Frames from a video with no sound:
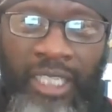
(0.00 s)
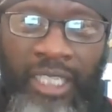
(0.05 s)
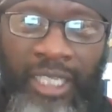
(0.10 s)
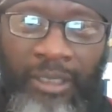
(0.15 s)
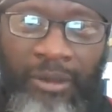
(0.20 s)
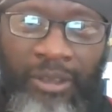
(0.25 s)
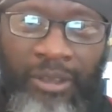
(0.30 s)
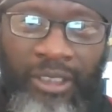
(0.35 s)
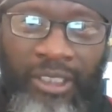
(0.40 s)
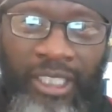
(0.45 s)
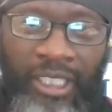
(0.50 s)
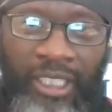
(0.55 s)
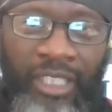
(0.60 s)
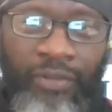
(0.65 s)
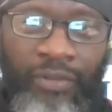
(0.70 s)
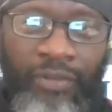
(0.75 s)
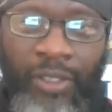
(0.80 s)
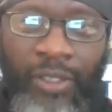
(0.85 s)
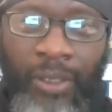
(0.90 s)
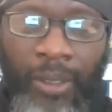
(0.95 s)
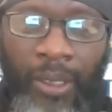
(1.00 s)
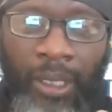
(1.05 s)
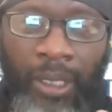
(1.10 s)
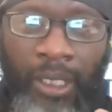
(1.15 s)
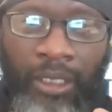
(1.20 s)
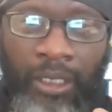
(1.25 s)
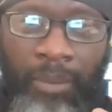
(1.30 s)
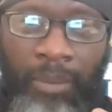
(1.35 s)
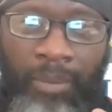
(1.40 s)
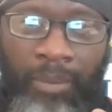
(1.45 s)
and deliver
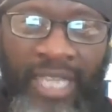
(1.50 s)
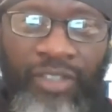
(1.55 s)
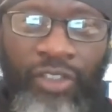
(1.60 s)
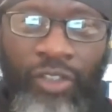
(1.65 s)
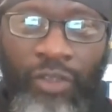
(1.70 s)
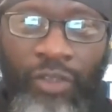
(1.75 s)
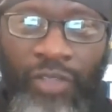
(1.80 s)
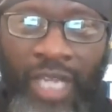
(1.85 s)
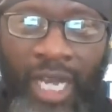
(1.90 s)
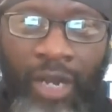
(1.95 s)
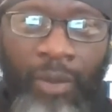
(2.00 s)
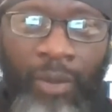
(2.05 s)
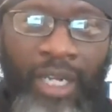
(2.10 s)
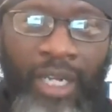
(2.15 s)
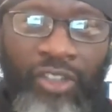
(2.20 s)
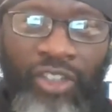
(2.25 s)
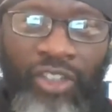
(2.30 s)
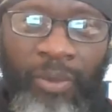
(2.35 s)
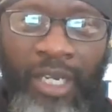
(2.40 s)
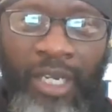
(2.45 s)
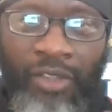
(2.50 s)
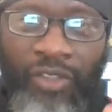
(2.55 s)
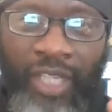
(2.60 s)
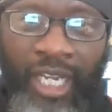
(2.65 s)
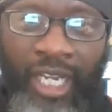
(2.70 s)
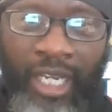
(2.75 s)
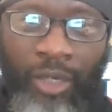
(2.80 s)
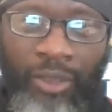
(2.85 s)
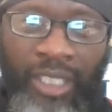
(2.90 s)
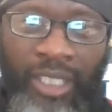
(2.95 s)
the message of Yahweh Shimei
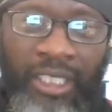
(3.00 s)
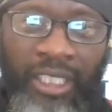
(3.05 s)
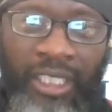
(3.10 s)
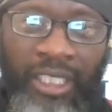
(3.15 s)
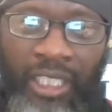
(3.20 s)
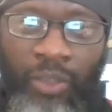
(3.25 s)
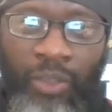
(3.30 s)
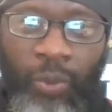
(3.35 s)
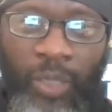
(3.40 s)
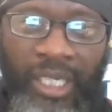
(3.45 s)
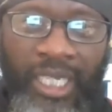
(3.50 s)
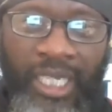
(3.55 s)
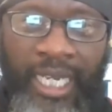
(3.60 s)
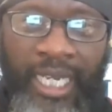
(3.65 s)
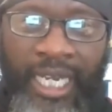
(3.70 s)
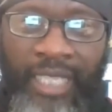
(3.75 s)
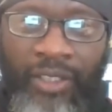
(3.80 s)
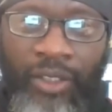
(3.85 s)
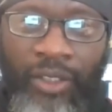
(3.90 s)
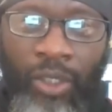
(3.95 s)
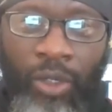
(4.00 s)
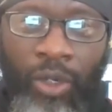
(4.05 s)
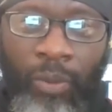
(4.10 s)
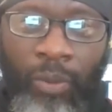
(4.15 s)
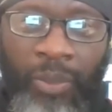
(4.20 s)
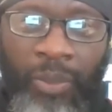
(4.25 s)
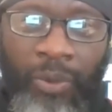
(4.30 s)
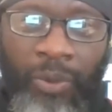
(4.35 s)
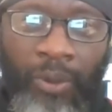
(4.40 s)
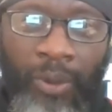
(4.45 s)
Ashai out there to these wicked ass
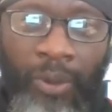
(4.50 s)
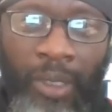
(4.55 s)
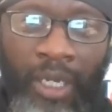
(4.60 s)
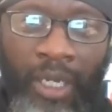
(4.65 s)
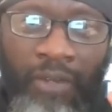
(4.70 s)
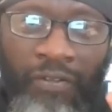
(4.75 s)
doggone people